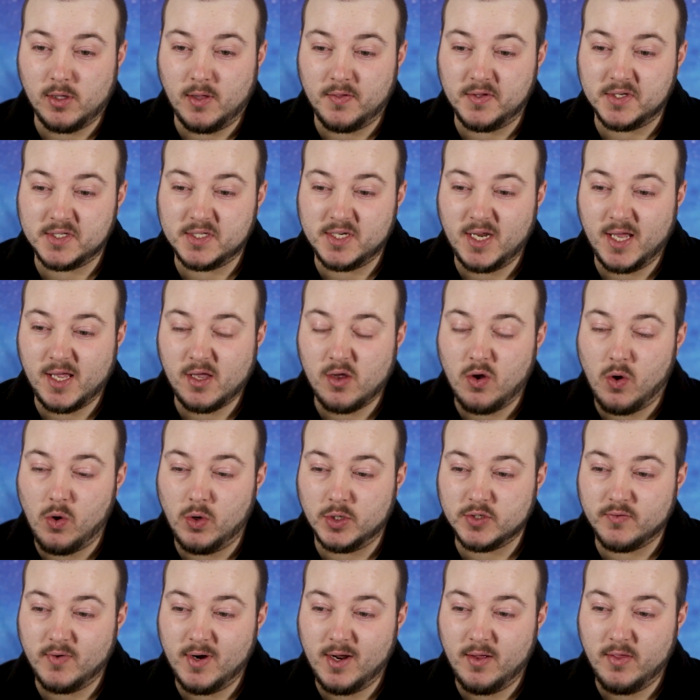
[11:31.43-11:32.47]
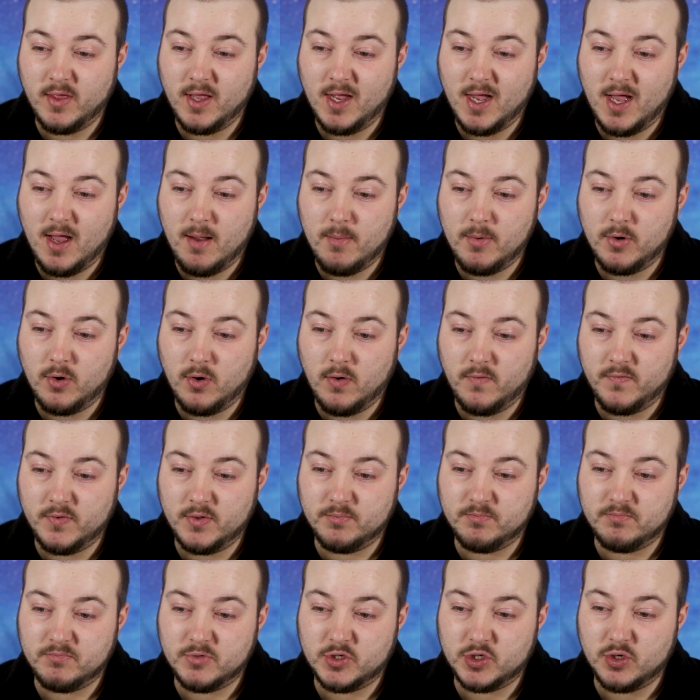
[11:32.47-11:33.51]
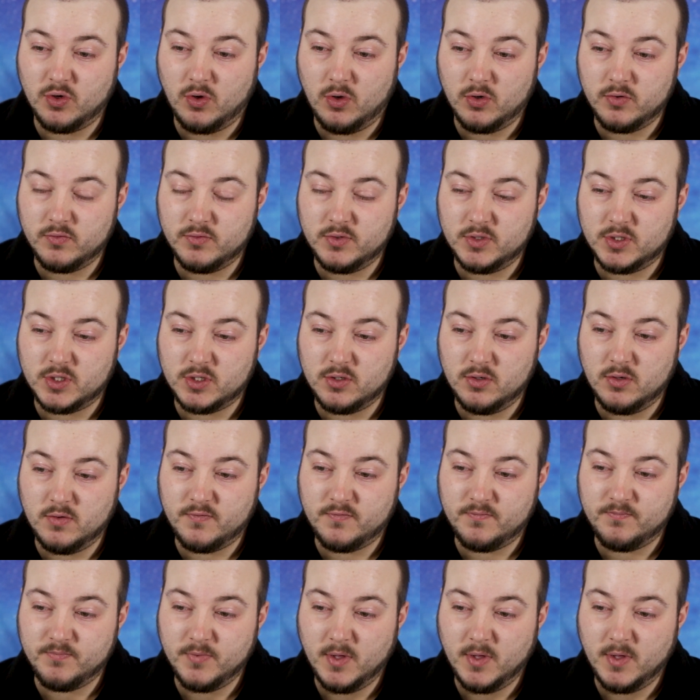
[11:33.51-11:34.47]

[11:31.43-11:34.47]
like the snake coils around the arm and over the shoulder and stuff.